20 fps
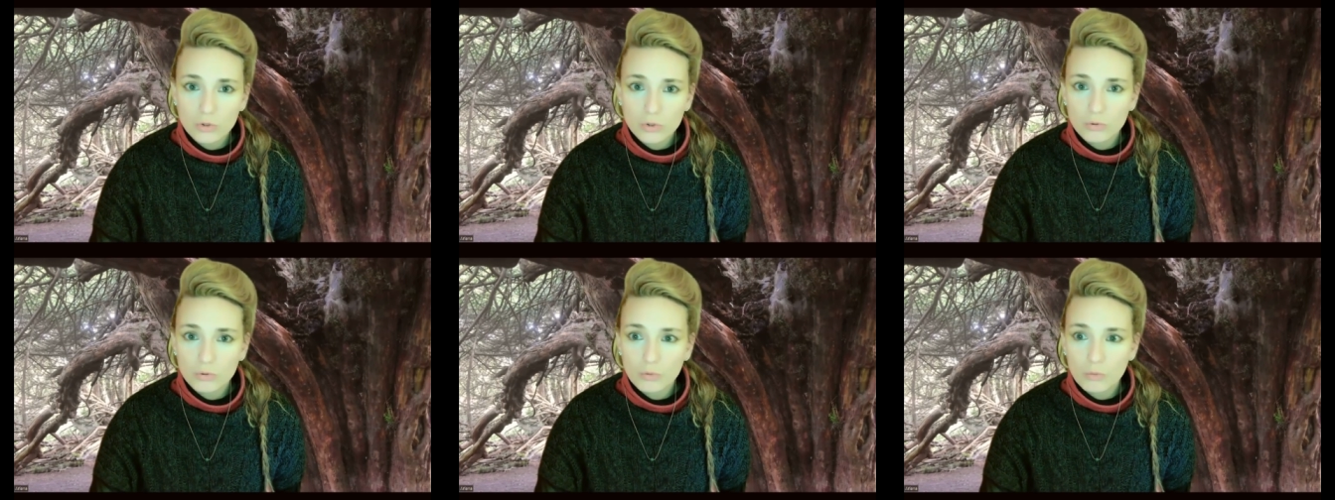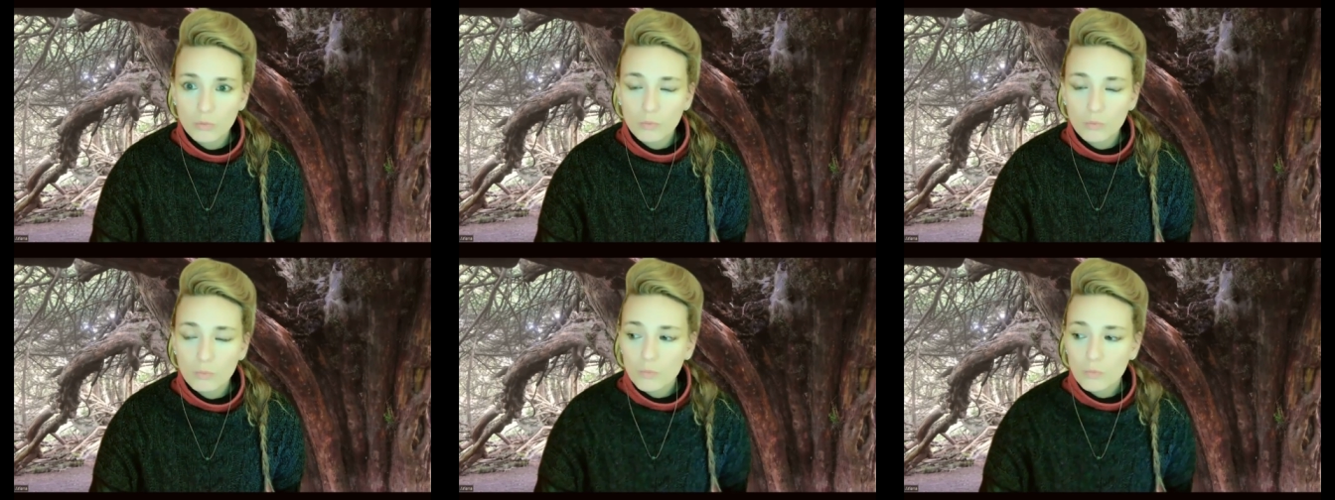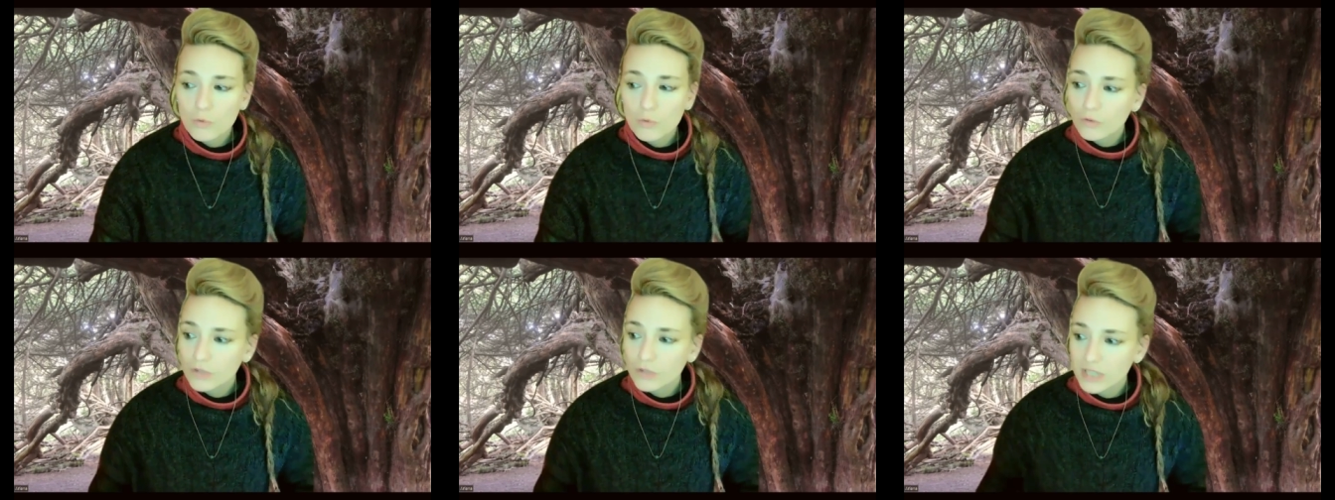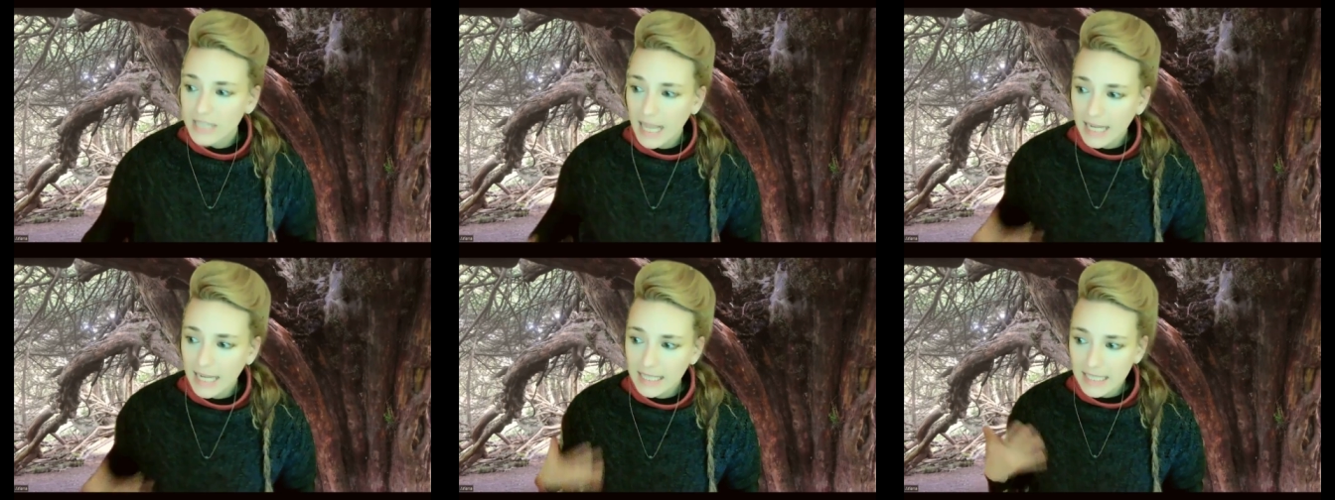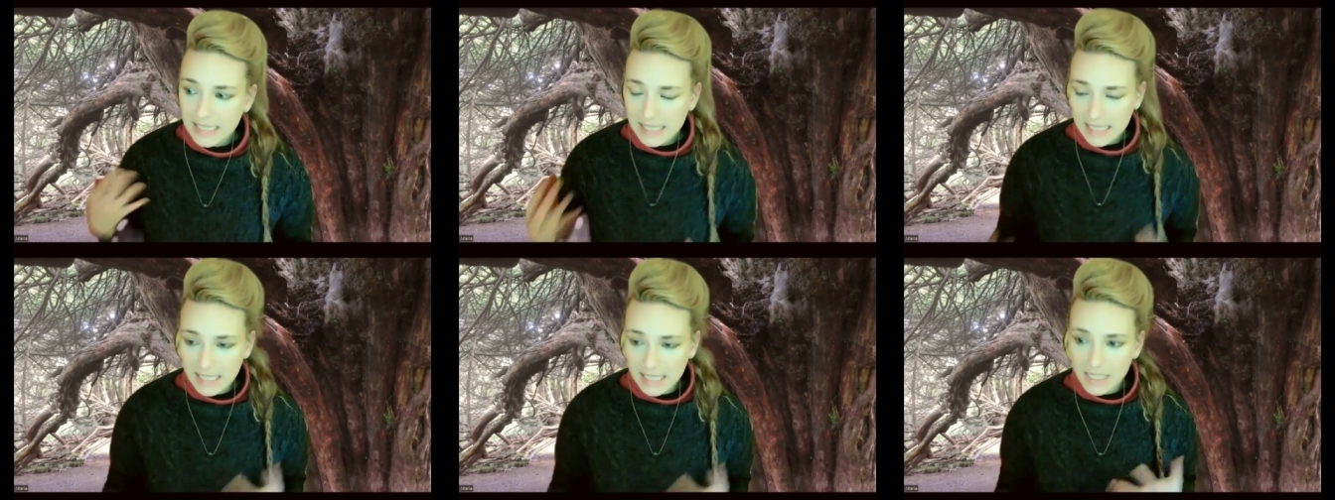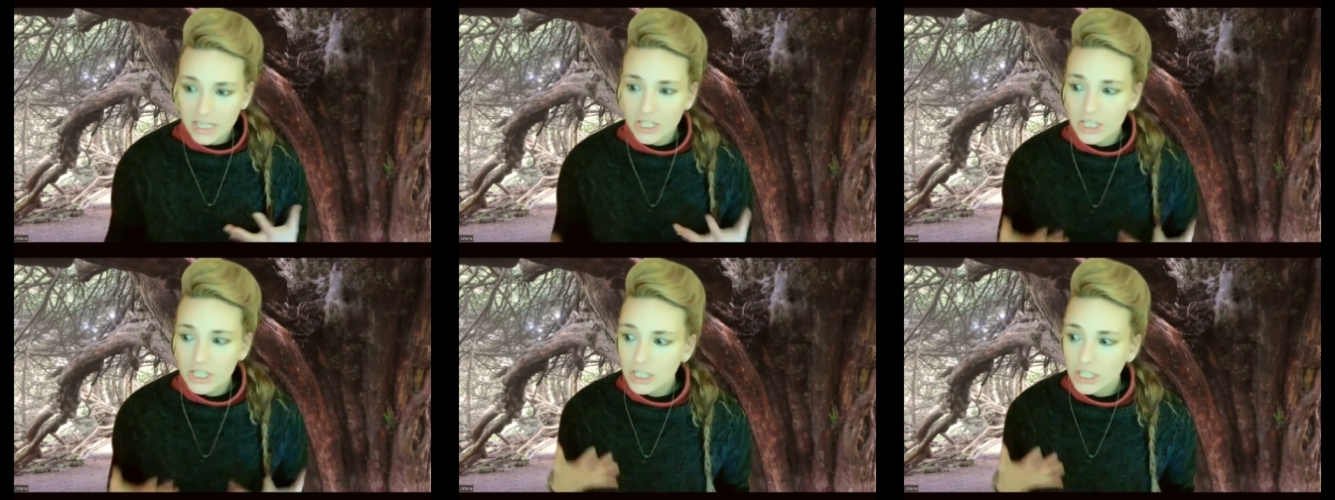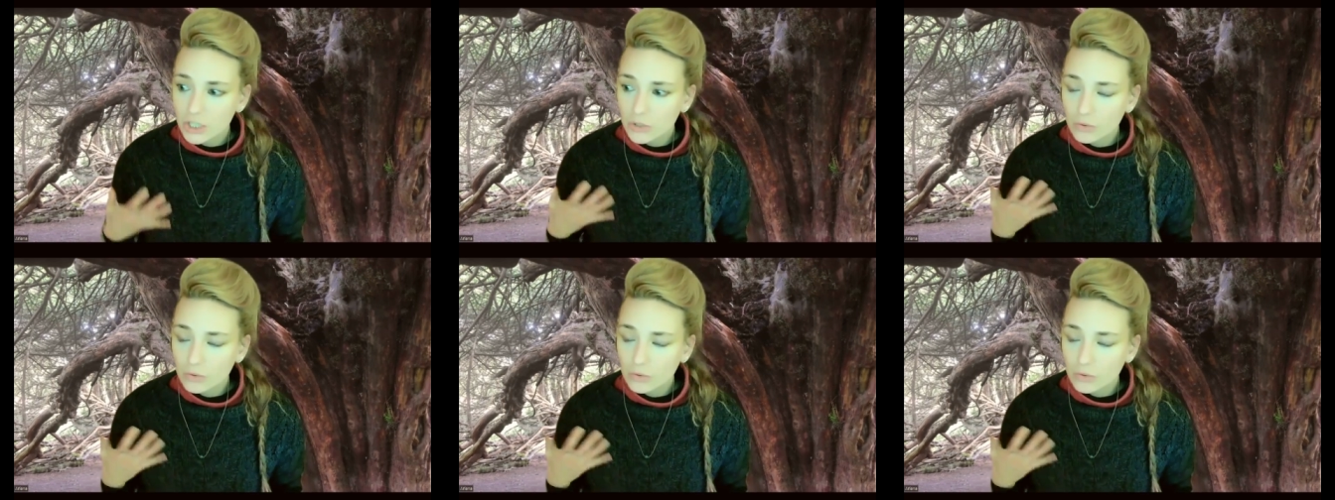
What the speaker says: to move stagnant energy,